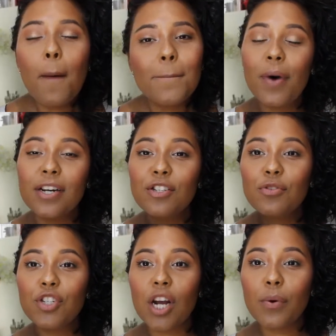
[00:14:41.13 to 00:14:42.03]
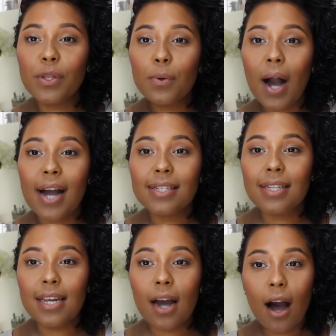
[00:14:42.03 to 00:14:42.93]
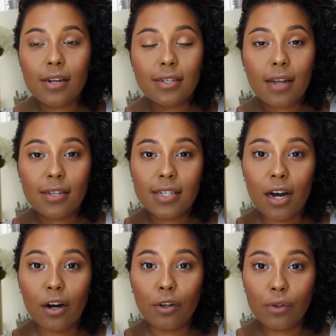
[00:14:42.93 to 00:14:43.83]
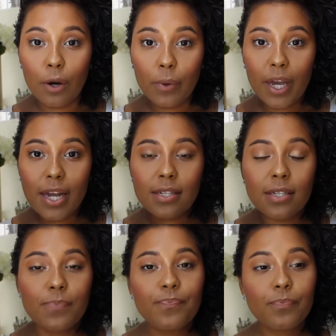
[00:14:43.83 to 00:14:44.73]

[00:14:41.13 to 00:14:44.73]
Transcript: I wanted to share with you guys the Anastasia glow kits.